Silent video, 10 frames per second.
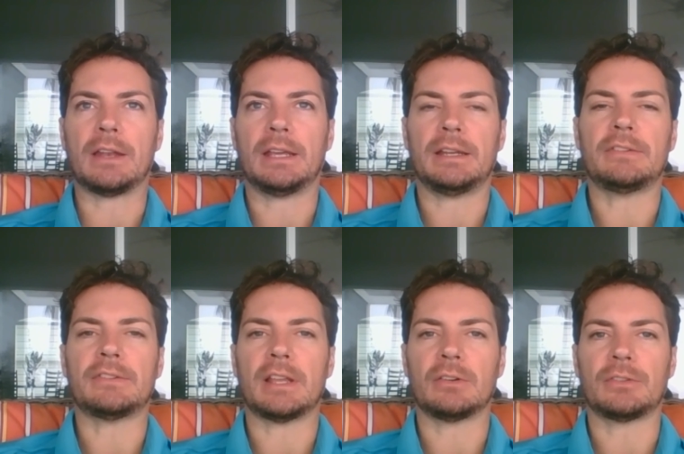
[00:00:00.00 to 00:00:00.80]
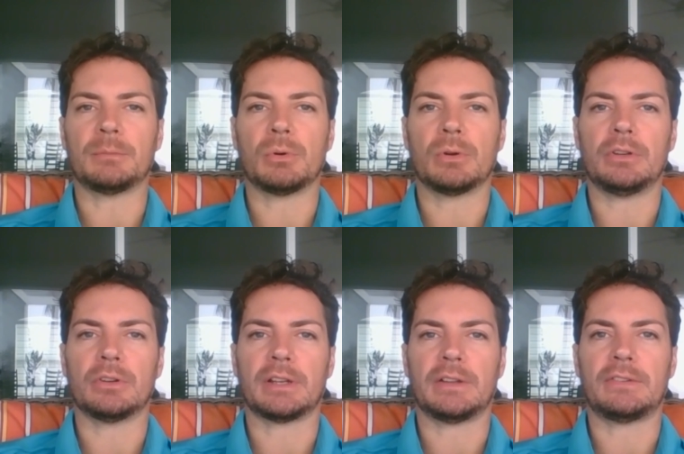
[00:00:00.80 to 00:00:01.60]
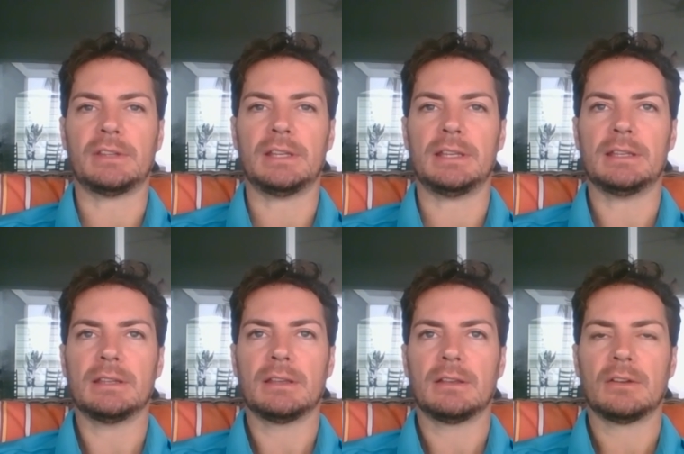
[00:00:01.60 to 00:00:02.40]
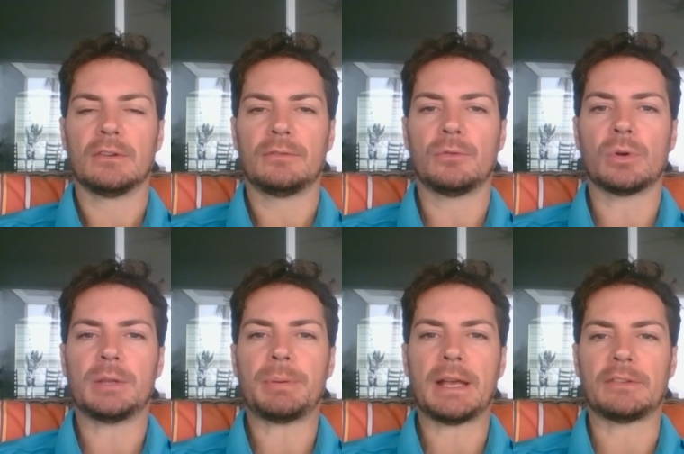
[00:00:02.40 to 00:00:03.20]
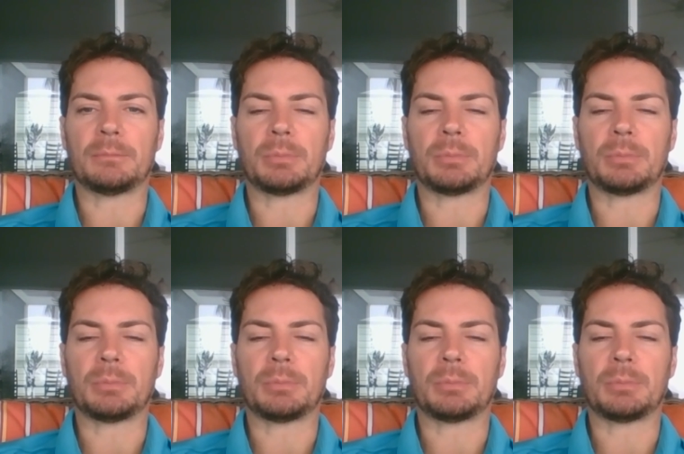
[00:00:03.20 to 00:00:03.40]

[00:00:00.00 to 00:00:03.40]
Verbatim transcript: any center support, you're going to see 40 pounds of